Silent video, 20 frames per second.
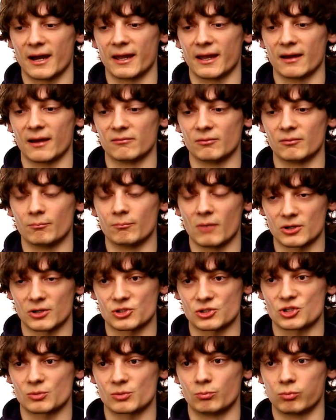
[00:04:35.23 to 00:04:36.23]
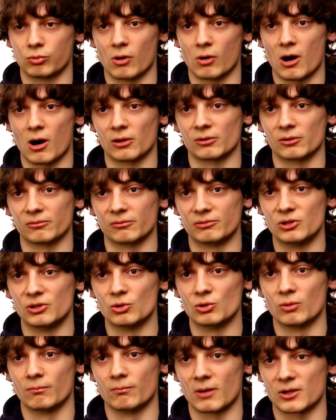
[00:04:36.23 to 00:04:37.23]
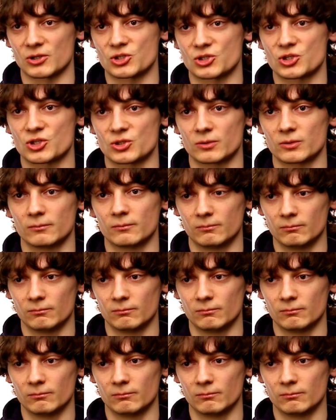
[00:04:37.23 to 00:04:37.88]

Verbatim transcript: have a much broader view, a much